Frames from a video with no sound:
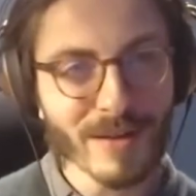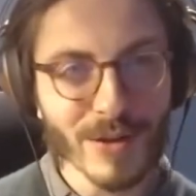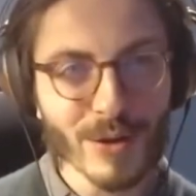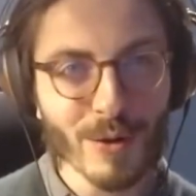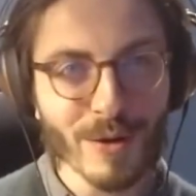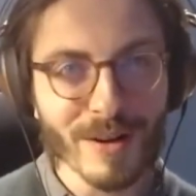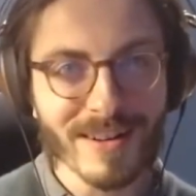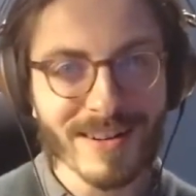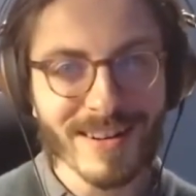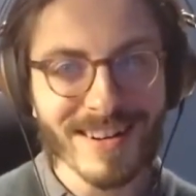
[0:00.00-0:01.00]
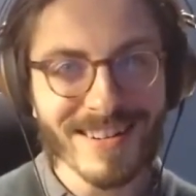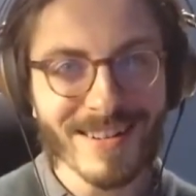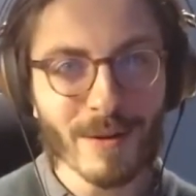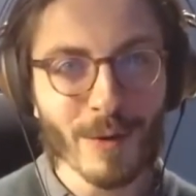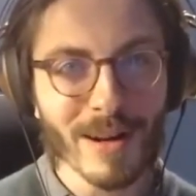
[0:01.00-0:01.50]
of a tour
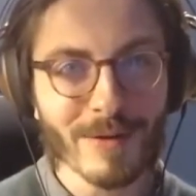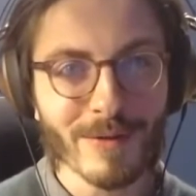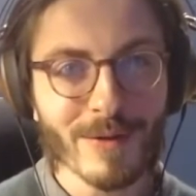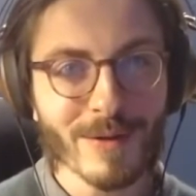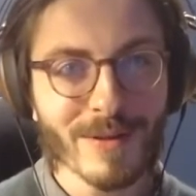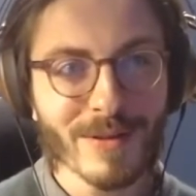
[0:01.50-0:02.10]
of